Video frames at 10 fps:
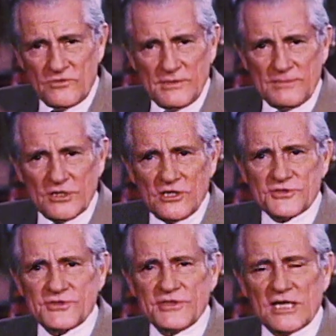Remember
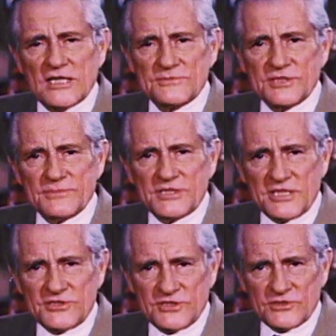also the arms
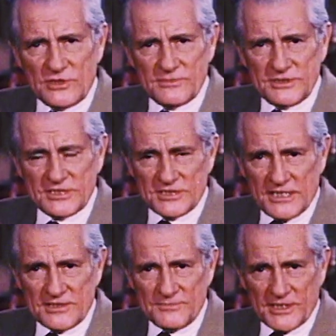limitation agreement did
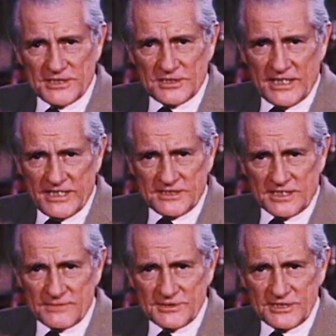not apply to land
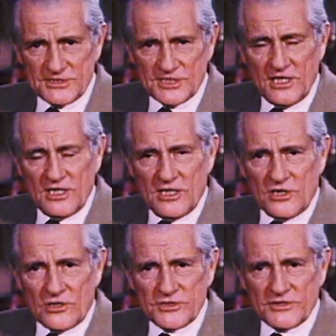armies
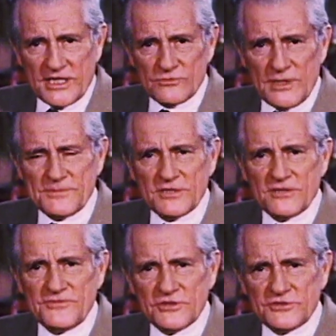or to that weapon of
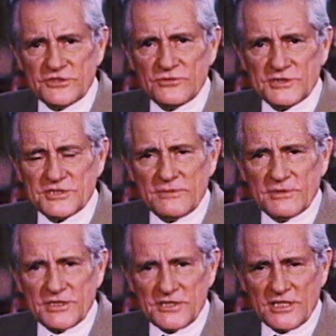the future which our
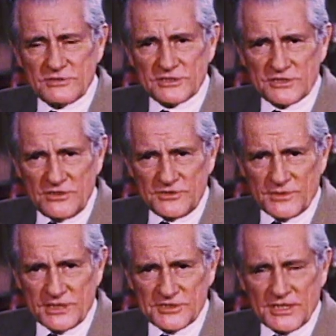military was slow
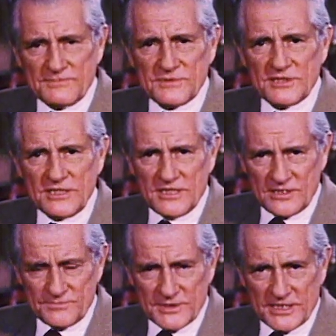to accept, the
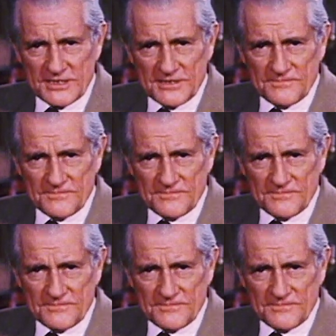airplane.